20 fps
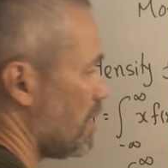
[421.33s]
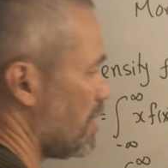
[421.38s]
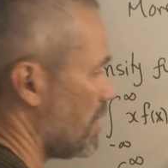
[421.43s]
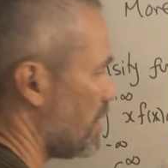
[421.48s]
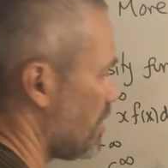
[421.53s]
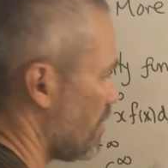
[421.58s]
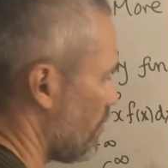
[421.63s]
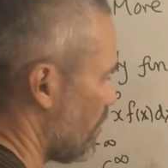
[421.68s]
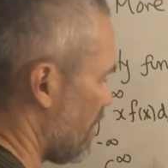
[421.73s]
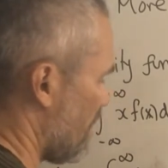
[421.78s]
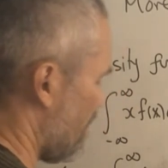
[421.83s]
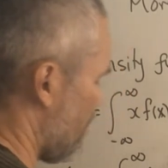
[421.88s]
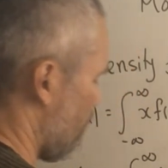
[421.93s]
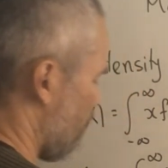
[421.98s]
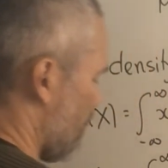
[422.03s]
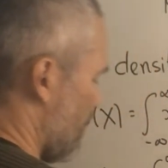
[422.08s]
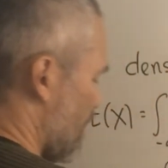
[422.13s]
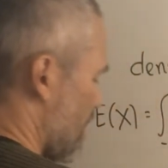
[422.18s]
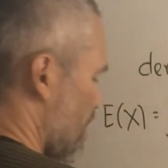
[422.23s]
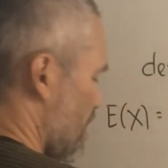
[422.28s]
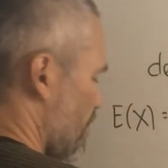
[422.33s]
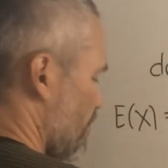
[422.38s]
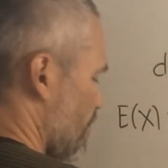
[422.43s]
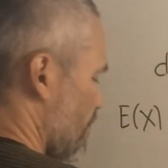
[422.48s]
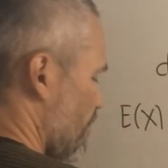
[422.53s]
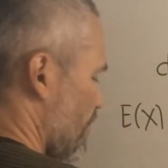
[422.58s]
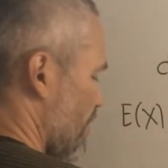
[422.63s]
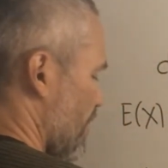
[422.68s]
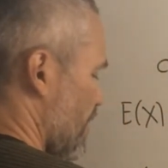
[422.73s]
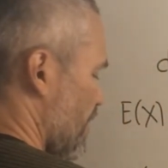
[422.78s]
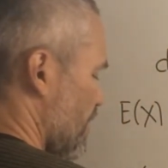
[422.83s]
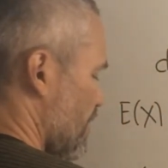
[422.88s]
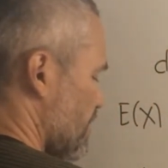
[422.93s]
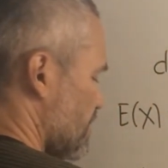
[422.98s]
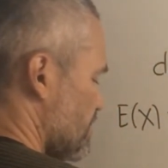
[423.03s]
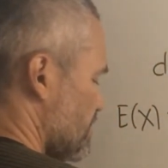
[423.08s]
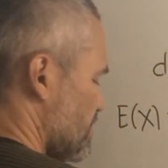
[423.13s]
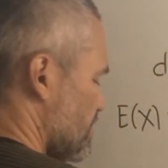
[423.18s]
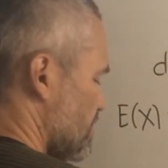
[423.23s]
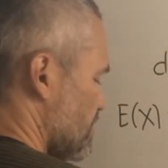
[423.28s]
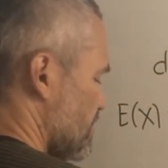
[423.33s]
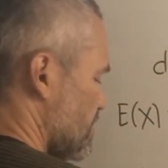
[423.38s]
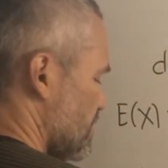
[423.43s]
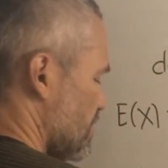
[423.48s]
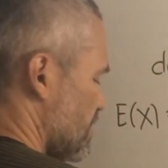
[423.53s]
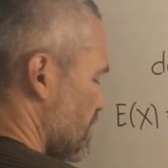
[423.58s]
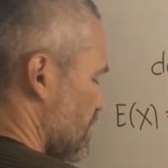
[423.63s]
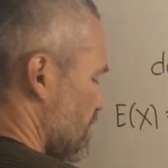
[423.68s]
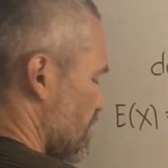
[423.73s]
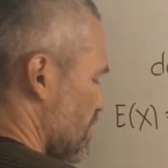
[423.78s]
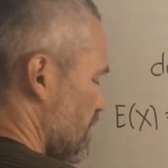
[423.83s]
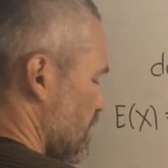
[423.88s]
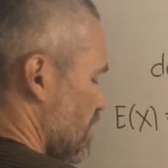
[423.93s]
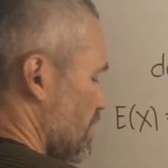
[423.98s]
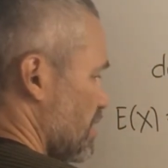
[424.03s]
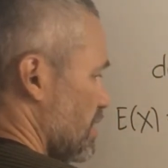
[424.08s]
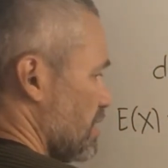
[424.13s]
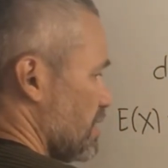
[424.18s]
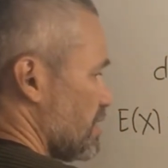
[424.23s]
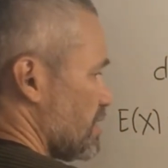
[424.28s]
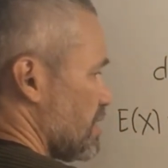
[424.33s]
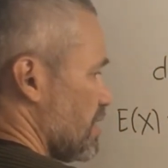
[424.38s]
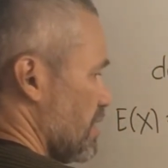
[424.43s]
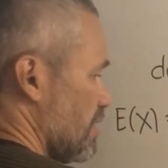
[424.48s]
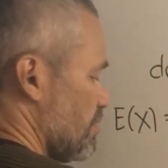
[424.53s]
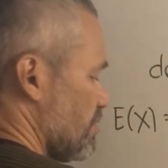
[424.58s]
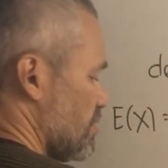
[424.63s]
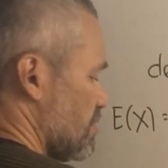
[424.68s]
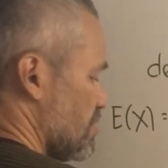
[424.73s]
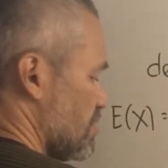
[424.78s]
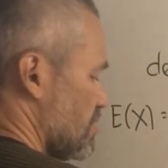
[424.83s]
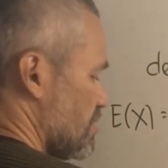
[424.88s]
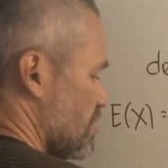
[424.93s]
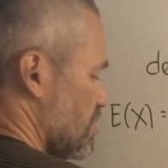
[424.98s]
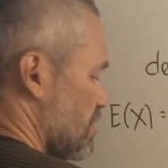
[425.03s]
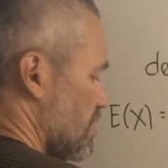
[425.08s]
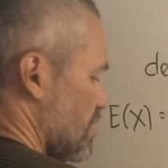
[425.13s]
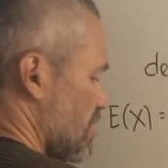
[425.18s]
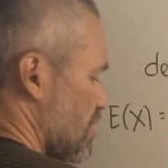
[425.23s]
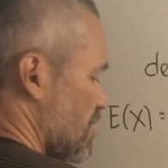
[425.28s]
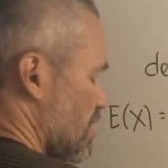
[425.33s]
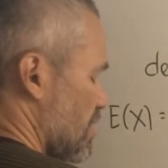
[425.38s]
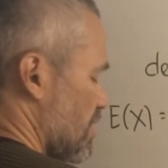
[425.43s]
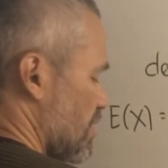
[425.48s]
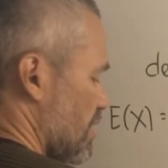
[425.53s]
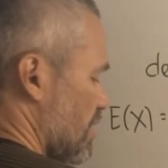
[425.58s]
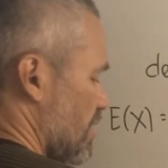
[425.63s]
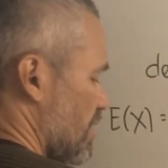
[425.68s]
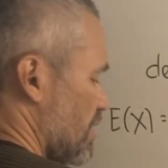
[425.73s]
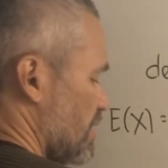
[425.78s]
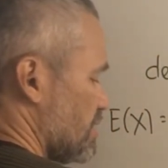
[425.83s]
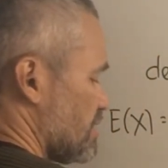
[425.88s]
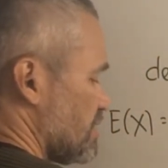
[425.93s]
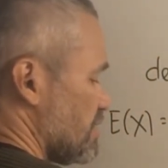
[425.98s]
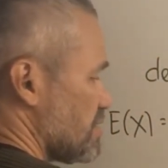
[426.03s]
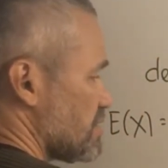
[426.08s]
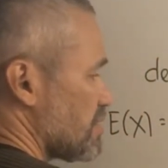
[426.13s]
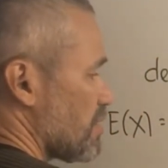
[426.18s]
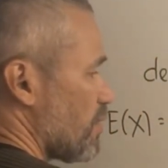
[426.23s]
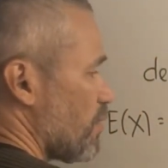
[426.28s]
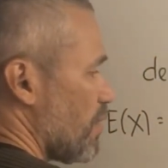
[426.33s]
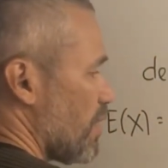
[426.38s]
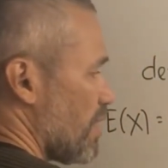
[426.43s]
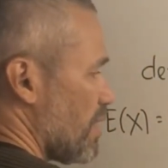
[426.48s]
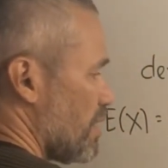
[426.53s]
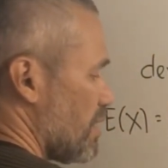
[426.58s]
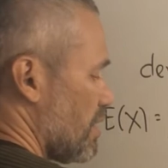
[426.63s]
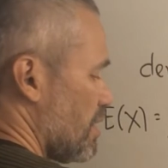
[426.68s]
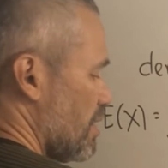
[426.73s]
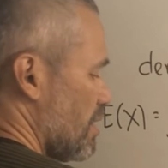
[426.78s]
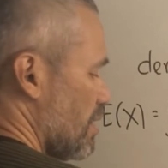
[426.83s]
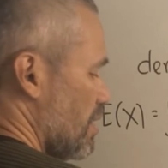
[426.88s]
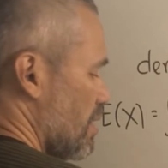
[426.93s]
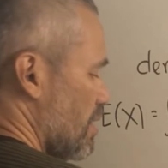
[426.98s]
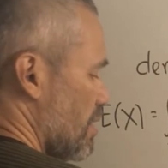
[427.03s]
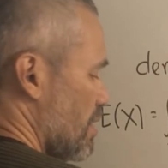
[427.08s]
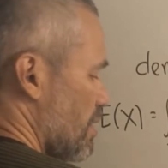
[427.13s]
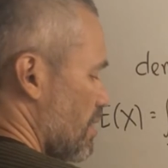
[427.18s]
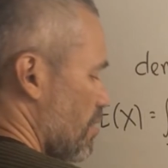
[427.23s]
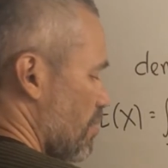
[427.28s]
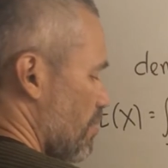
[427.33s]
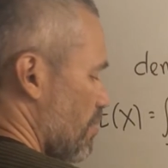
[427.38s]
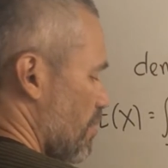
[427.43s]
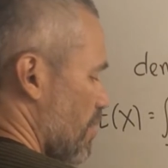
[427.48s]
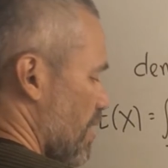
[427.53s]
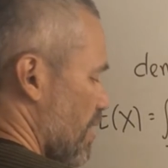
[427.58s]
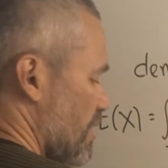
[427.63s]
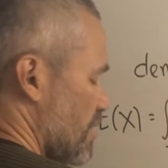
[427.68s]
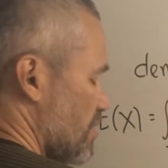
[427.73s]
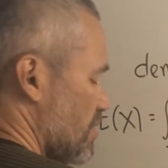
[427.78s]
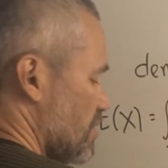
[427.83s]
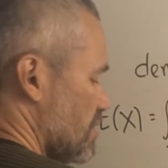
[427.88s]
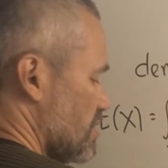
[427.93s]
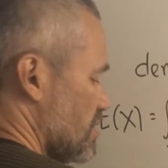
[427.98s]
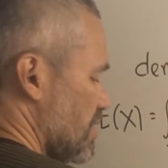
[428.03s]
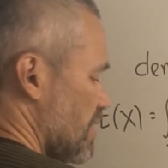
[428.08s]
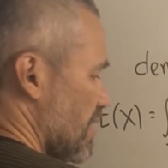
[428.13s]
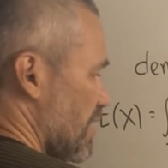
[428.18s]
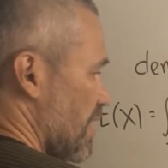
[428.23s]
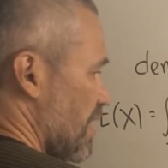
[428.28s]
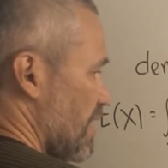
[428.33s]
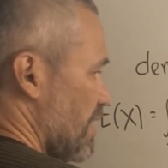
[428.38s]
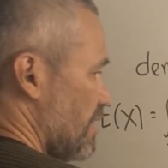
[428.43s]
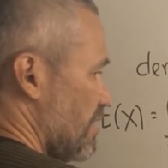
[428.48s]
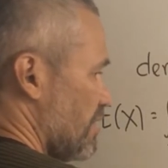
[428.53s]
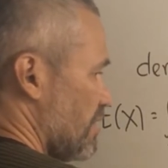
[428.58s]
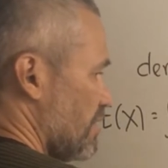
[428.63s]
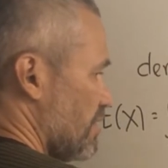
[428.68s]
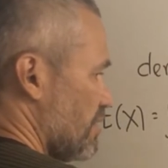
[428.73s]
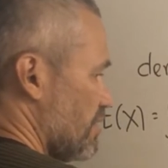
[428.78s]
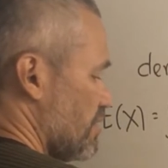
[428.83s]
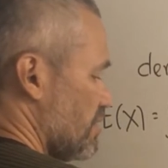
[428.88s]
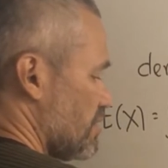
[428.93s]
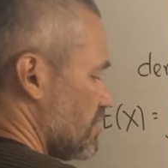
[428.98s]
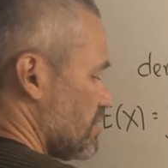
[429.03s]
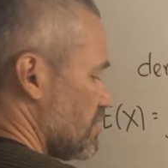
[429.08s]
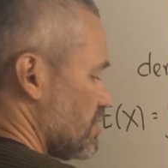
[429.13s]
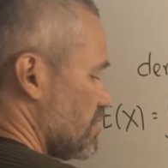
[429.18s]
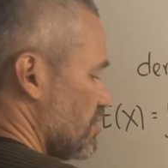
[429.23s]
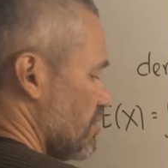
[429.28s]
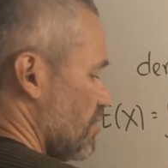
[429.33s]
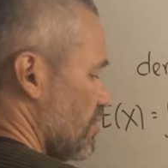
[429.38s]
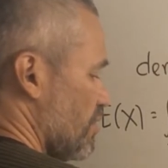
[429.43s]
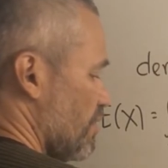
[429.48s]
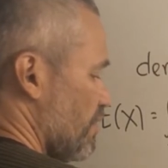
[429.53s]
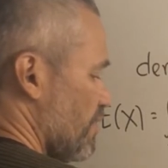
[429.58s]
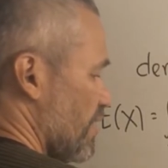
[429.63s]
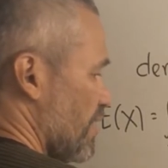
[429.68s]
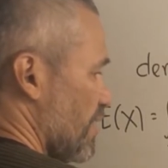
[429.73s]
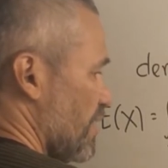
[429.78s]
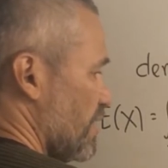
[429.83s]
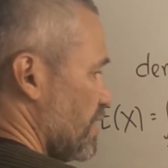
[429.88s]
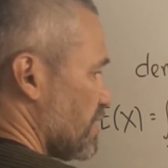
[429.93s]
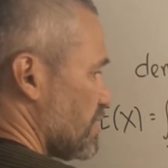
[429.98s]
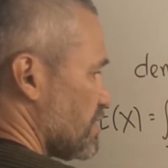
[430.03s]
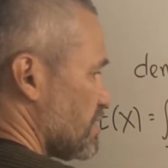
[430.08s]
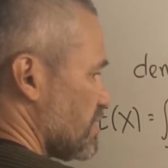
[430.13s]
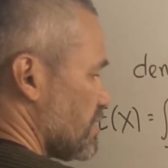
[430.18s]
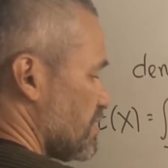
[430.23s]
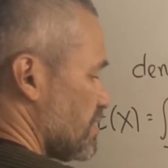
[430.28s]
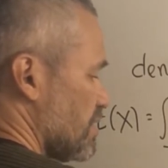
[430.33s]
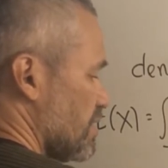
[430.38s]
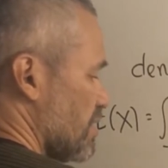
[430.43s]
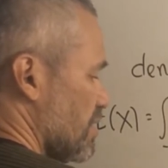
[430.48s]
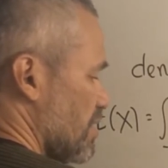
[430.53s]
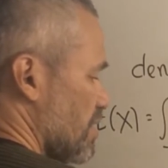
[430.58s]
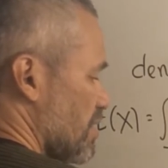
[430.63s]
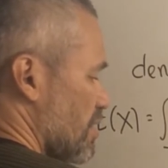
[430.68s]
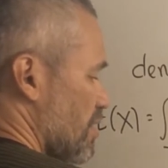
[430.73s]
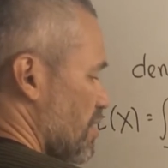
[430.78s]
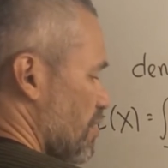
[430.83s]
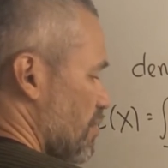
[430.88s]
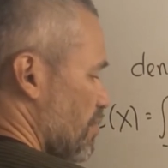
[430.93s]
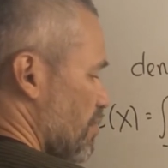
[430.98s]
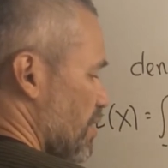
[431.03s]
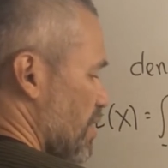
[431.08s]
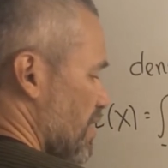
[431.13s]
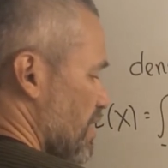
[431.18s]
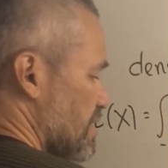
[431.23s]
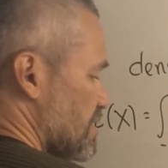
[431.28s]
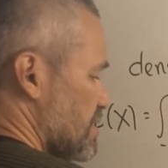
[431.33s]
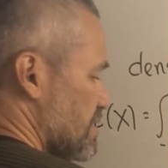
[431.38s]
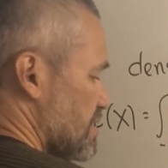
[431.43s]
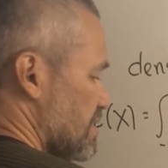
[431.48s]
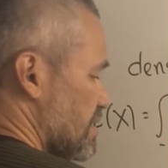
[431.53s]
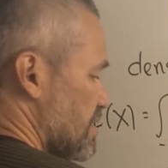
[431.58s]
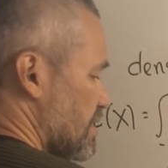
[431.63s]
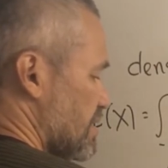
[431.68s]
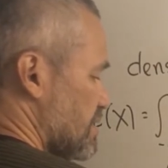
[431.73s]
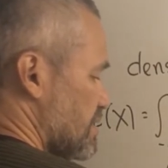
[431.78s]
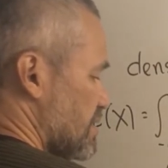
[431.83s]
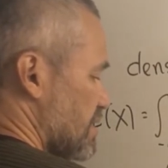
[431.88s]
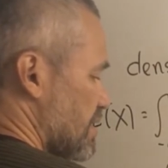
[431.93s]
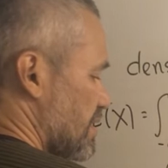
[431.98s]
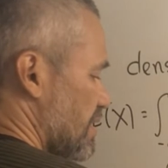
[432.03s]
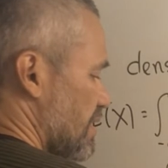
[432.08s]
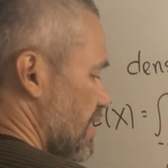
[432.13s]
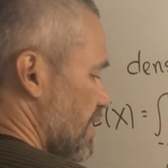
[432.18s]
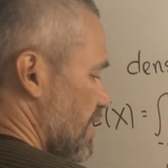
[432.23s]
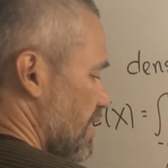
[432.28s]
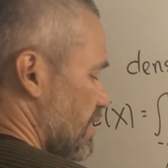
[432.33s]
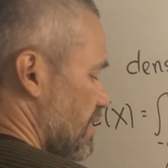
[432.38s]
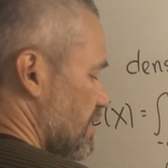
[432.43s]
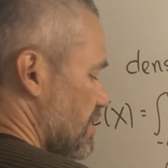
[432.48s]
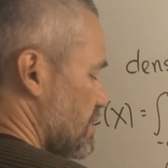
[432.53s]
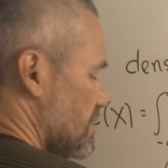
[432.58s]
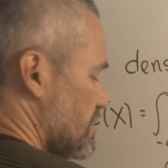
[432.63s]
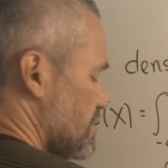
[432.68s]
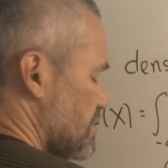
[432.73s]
and here we have 1/2 of x times x squared minus 8/3 of x plus 69